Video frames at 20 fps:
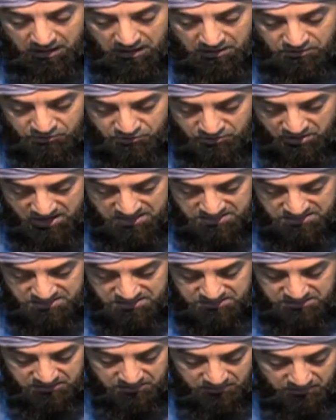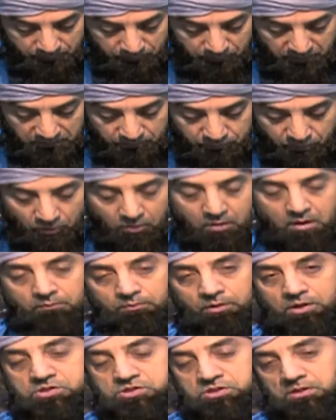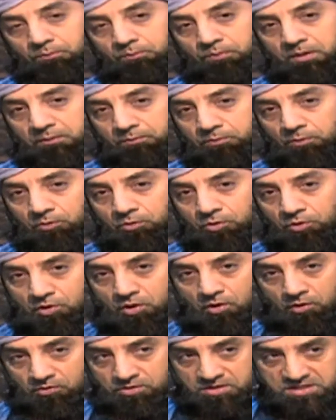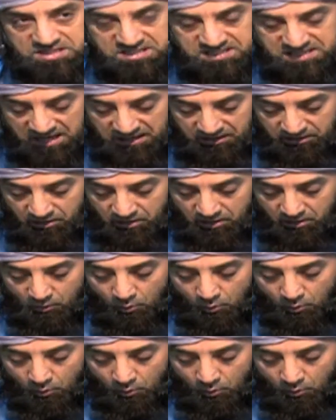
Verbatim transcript: addressed the people because some people could not understand